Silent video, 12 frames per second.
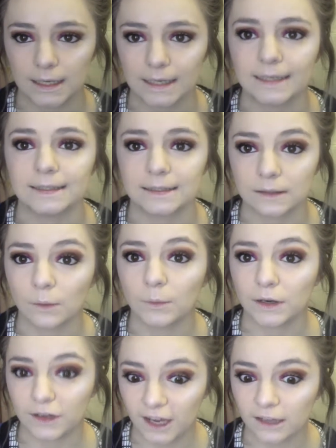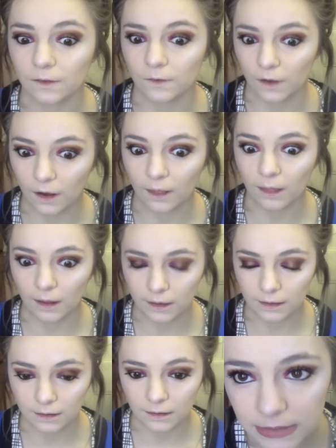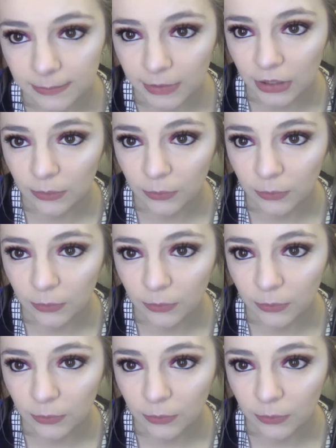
is some intense highlight. I'm going to